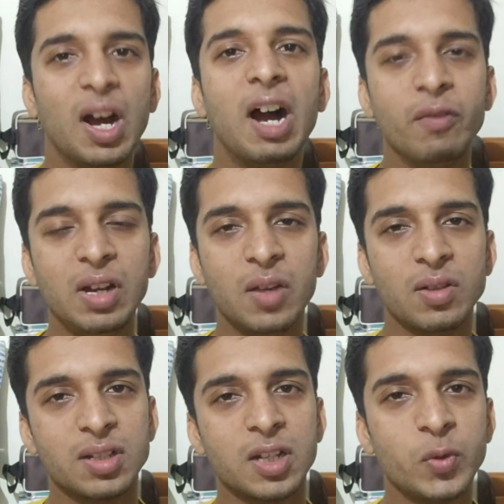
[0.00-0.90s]

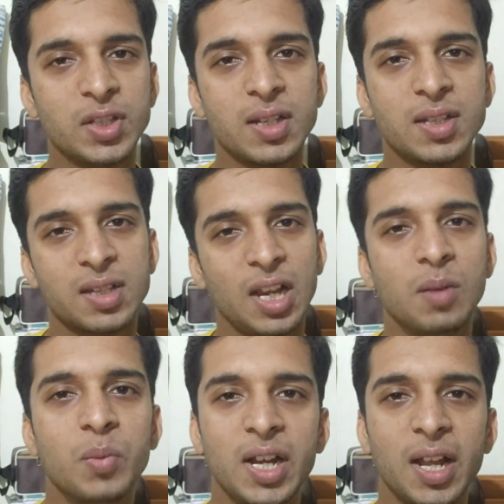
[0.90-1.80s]
my services
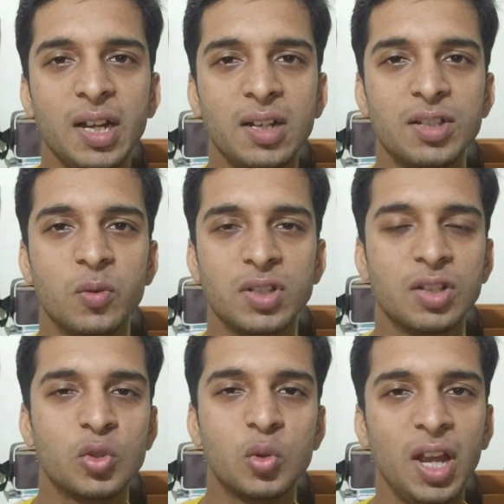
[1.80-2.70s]

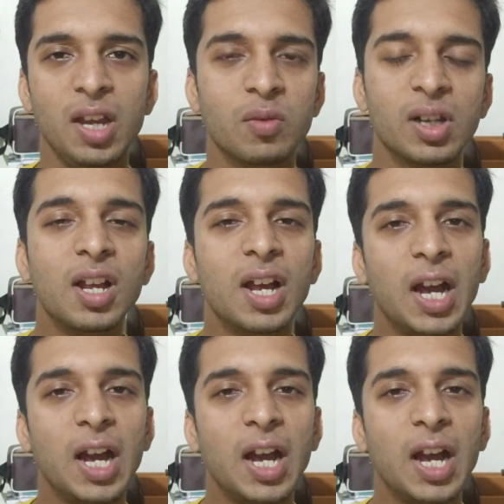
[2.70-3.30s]
to anyone.